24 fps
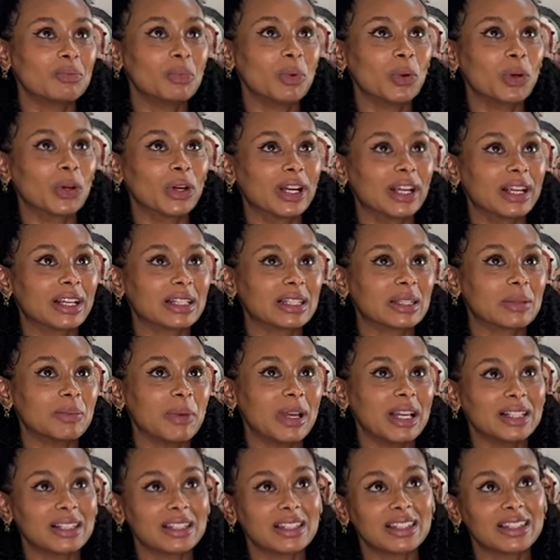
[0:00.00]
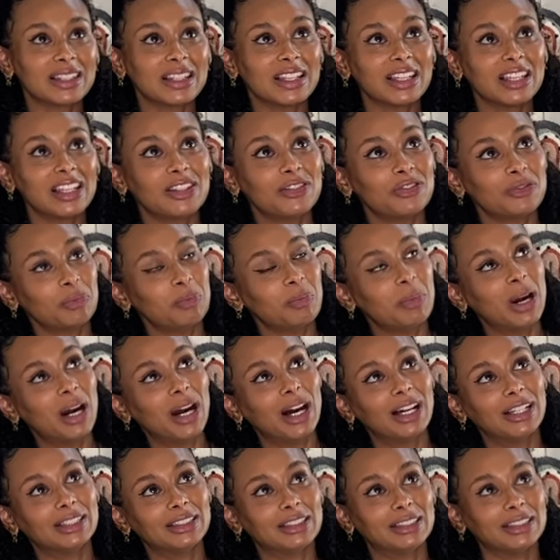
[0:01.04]
more expensive,
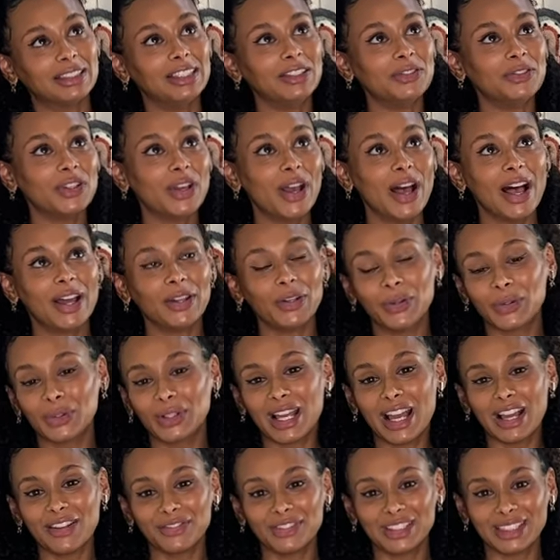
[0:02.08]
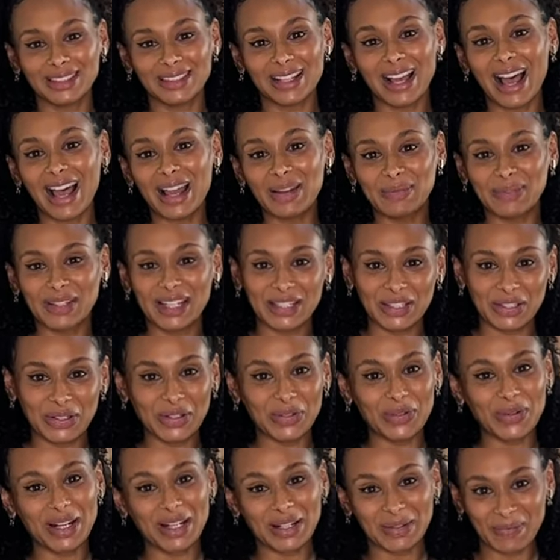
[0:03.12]
but if you don't have the time, then you
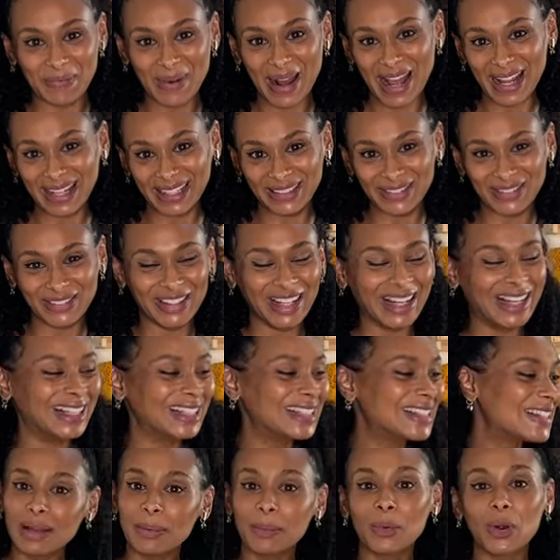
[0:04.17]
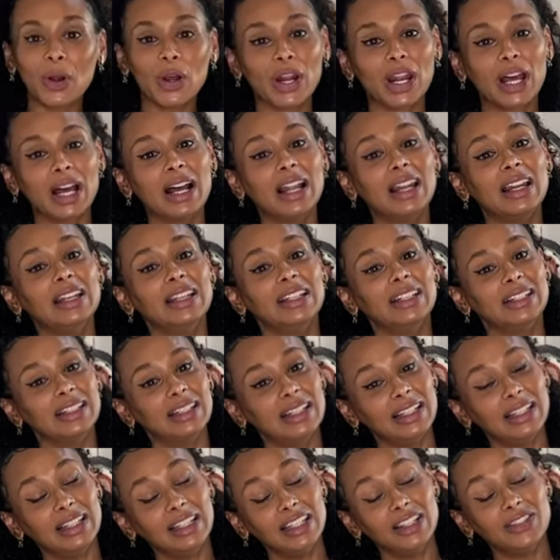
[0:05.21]
rather buy it, right? I'm gonna
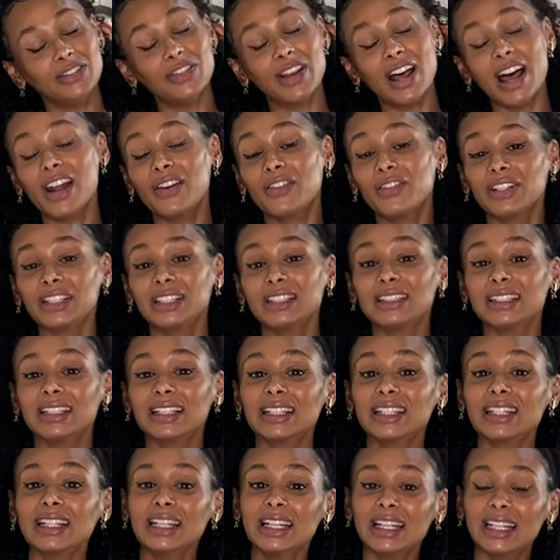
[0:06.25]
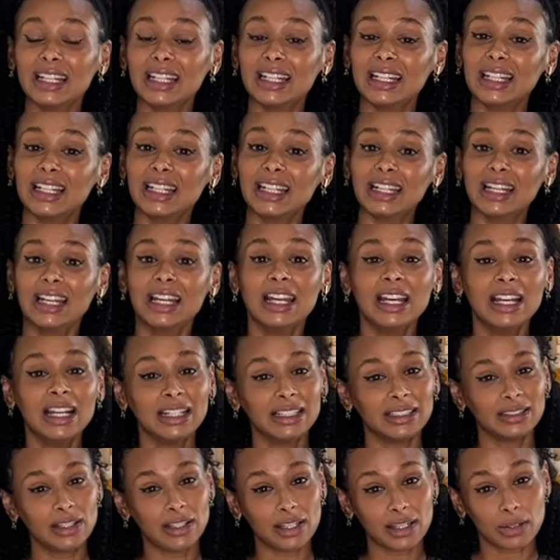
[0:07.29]
leave everything in the
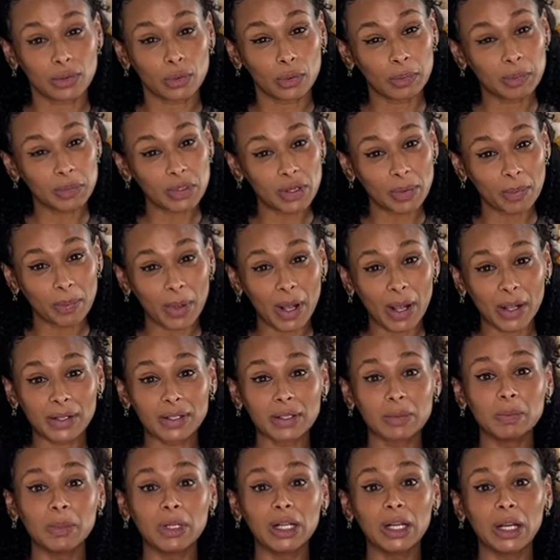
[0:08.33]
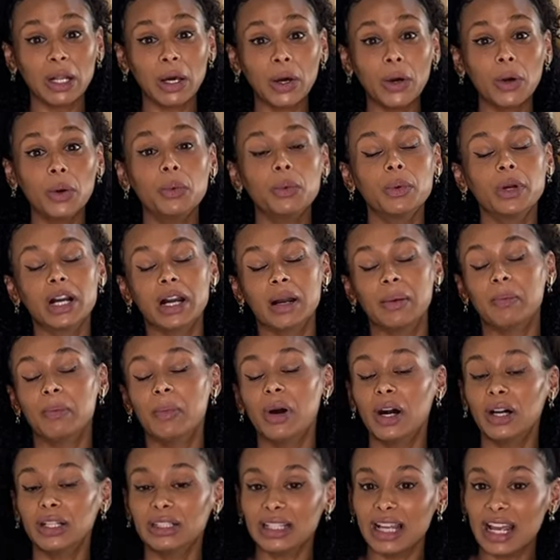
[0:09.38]
description box below where I
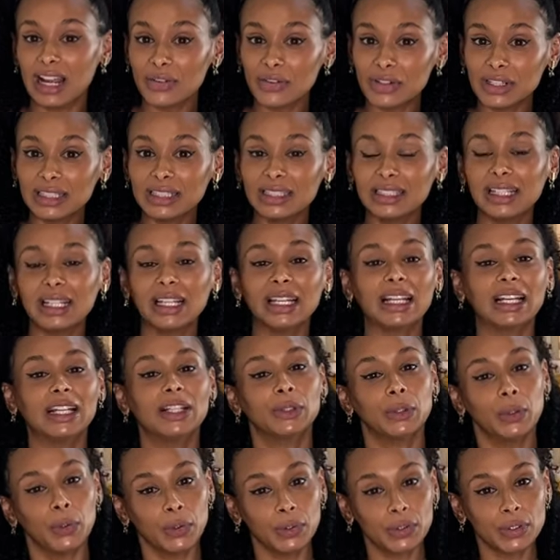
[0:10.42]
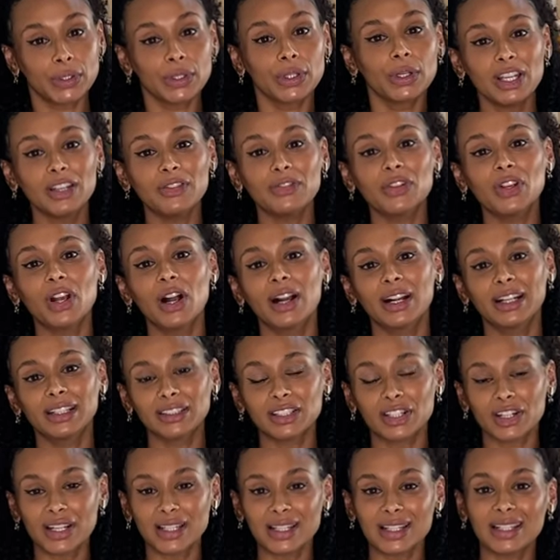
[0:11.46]
bought everything, and also if you are
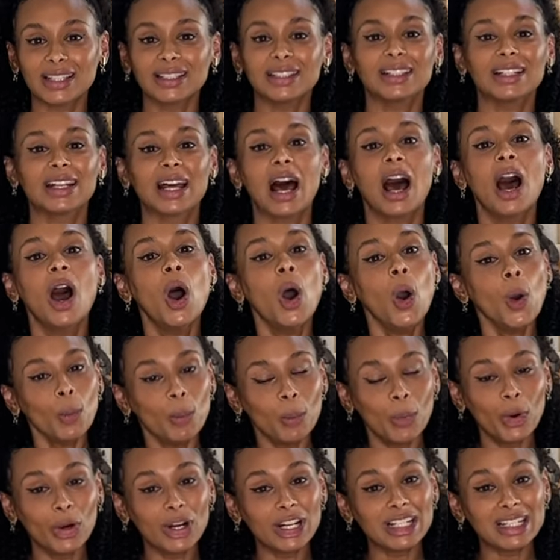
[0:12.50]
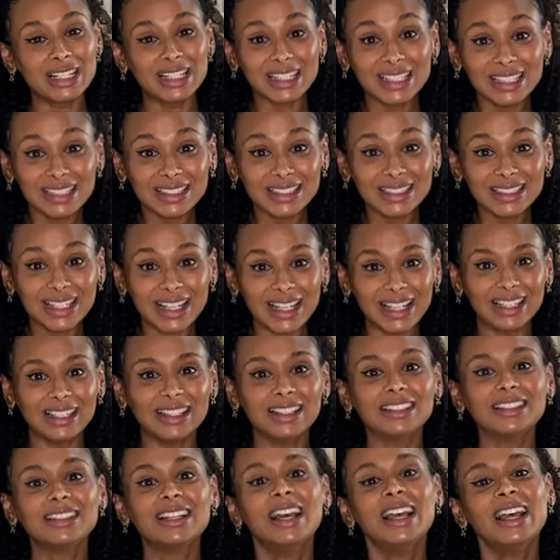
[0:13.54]
interested in a more
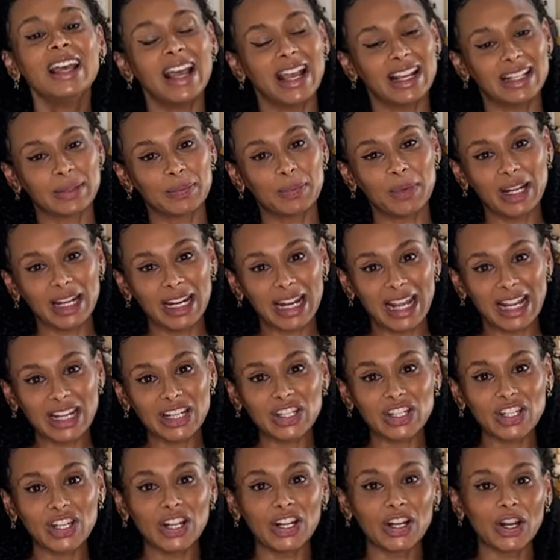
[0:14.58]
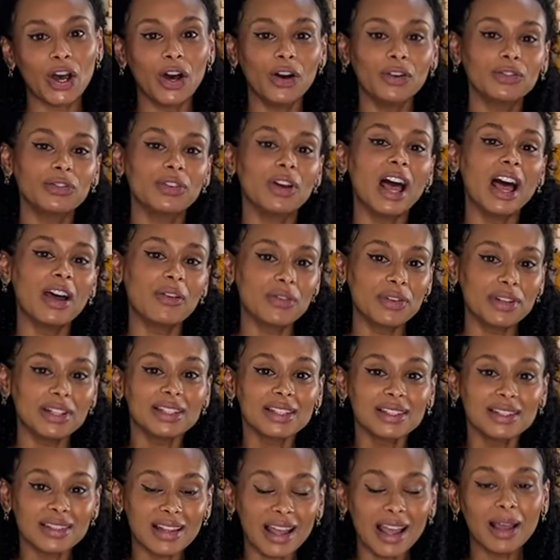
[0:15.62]
detailed explanation of every
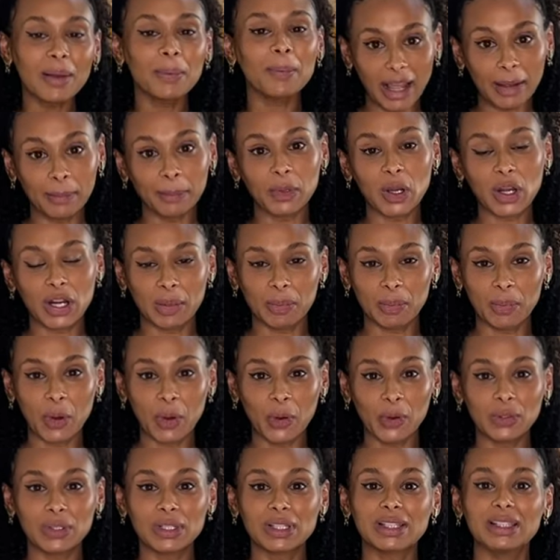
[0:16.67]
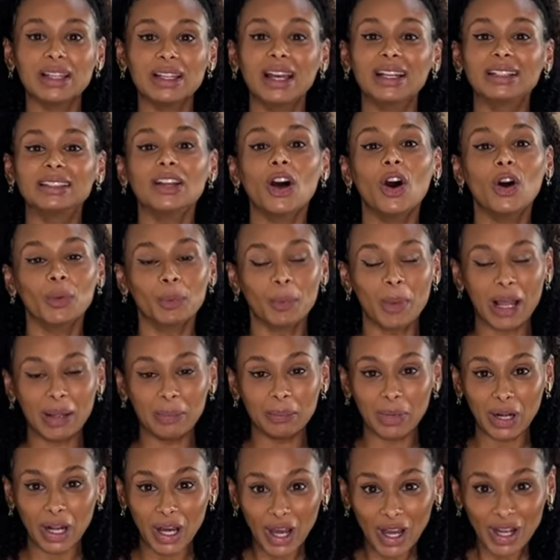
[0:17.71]
step, I'm gonna post that on my
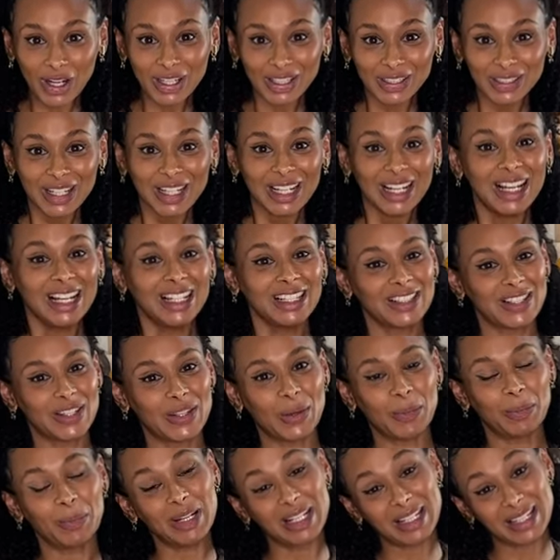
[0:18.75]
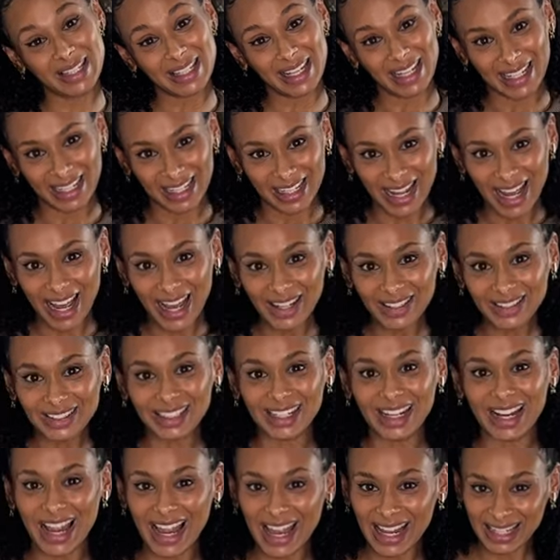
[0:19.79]
blog, so please check it out.
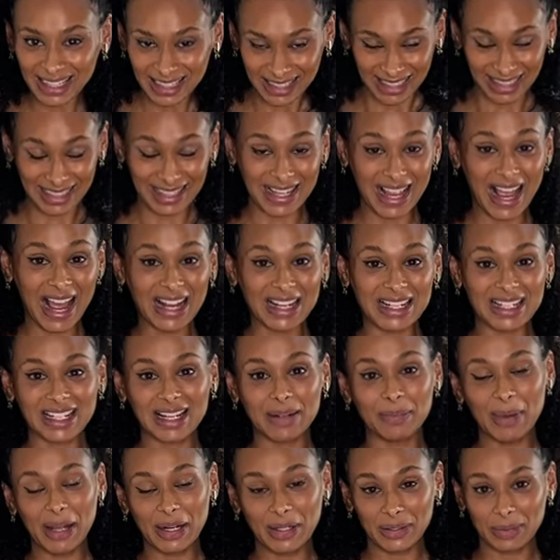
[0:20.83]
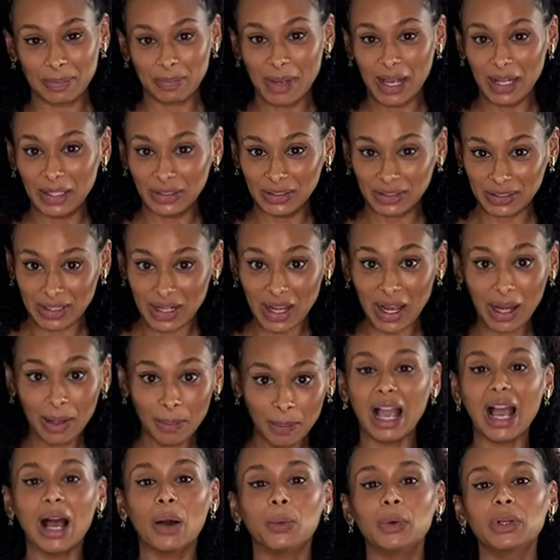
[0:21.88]
Again, it's
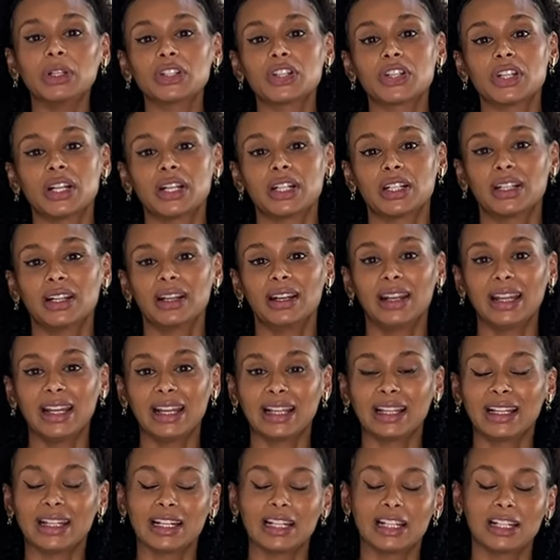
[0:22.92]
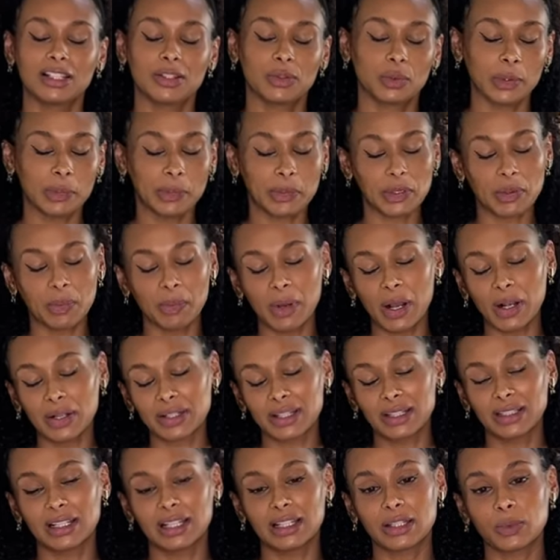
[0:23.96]
aisha-ba.com. I will share the link in the description box
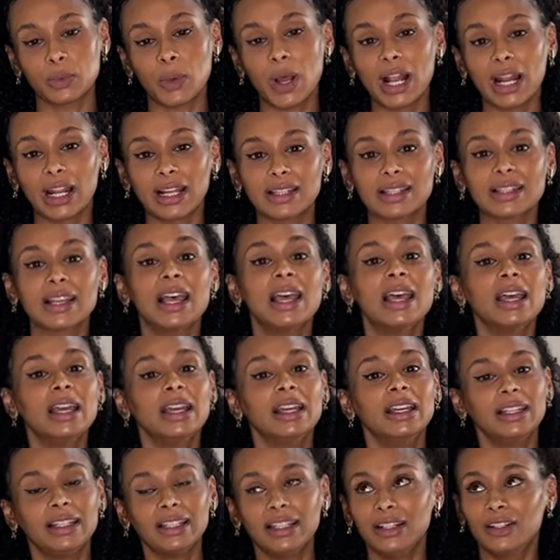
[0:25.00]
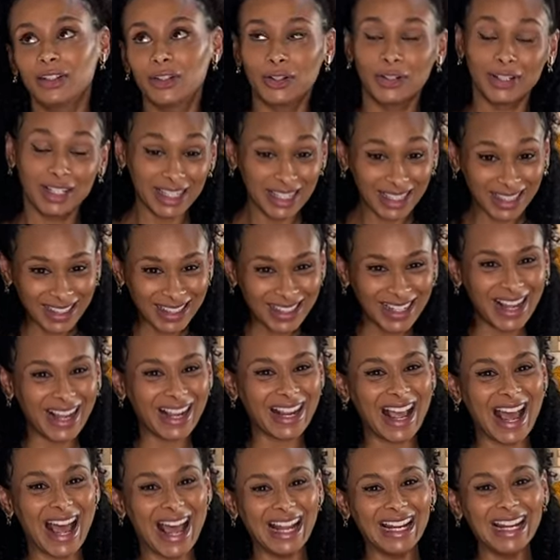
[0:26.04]
and as well as here or here
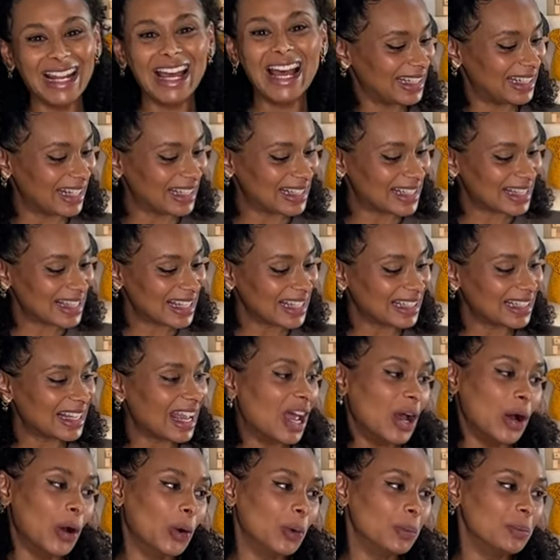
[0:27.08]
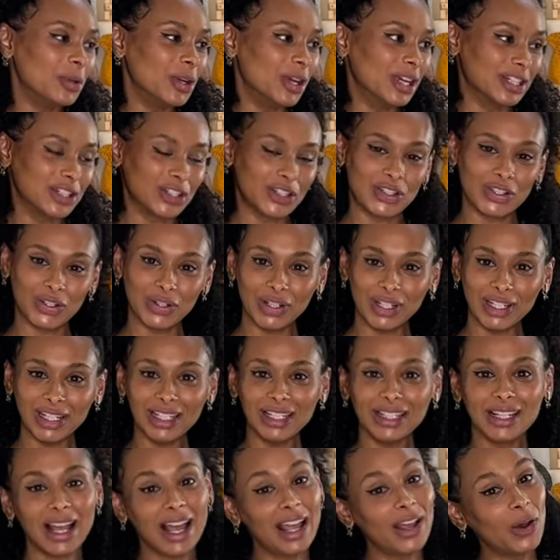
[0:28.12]
again. That's it. I hope you enjoyed
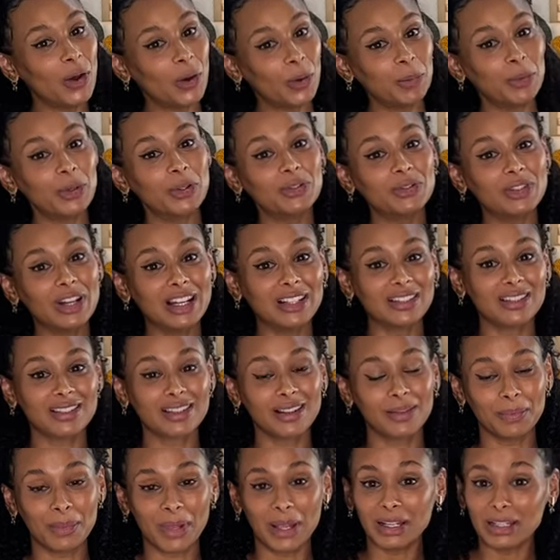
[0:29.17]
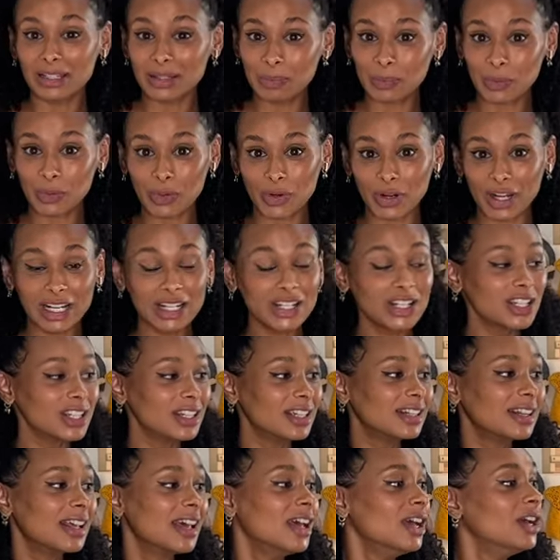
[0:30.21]
it. I hope you found some inspiration.